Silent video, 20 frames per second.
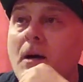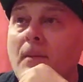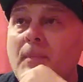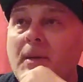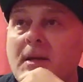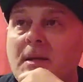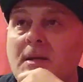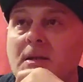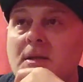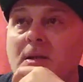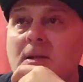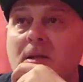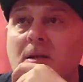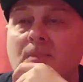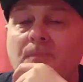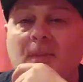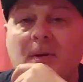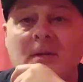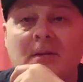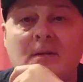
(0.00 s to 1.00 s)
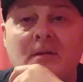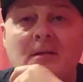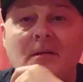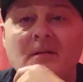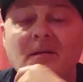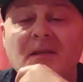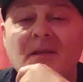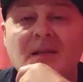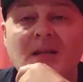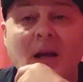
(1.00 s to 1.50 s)
He's
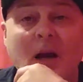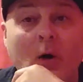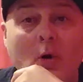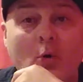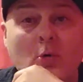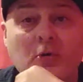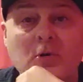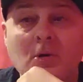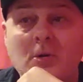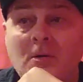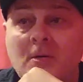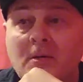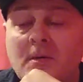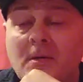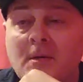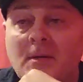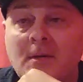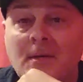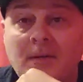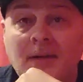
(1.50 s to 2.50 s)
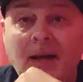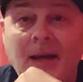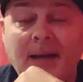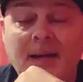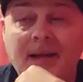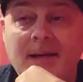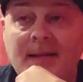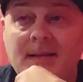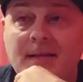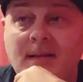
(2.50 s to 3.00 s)
been told that
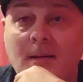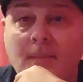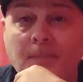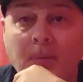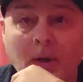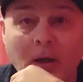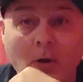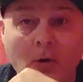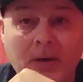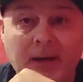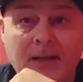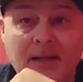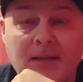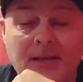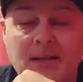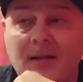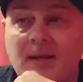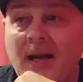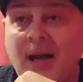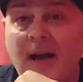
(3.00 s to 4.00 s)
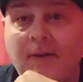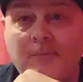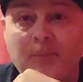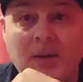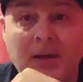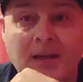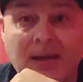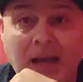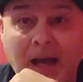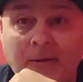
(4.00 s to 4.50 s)
his belongings have
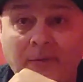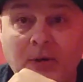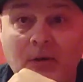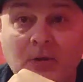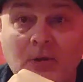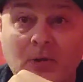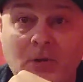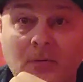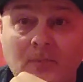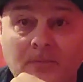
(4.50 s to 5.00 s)
been gathered.